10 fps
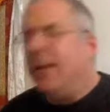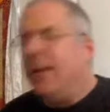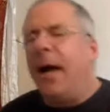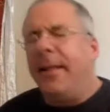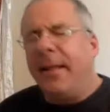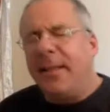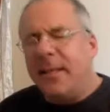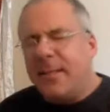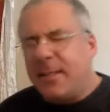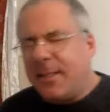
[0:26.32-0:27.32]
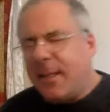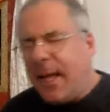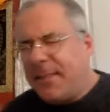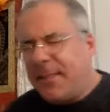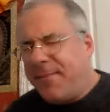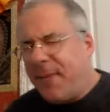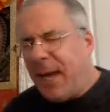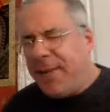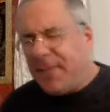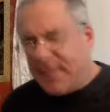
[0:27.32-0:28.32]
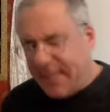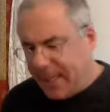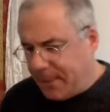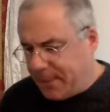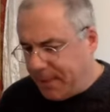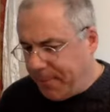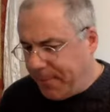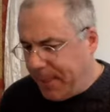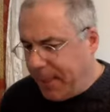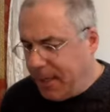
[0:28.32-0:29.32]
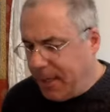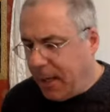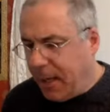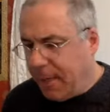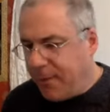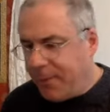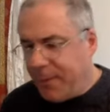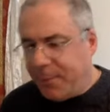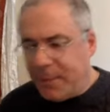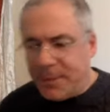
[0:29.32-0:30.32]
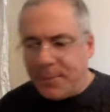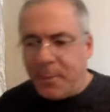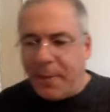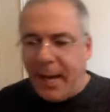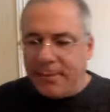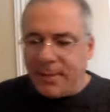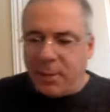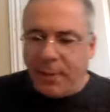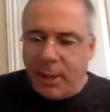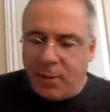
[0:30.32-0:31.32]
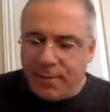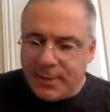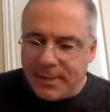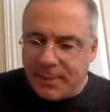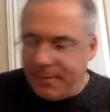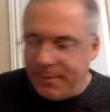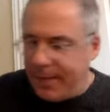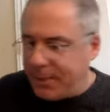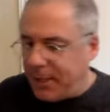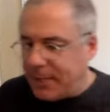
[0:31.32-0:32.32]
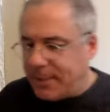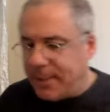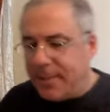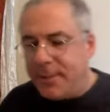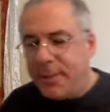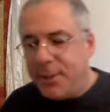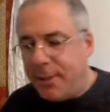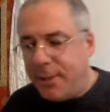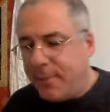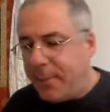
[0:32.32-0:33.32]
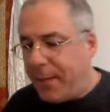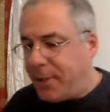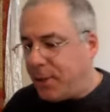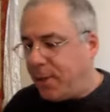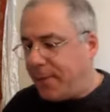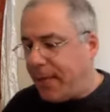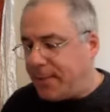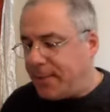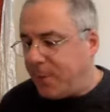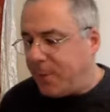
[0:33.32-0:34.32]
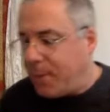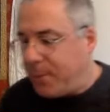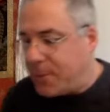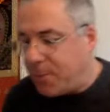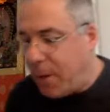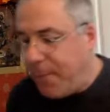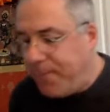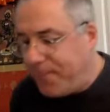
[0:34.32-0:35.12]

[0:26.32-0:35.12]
I think this is class 5 or 6 or something, the 3 principal paths, going over some of the Asian Classic Institute information on that, some LamRim as well.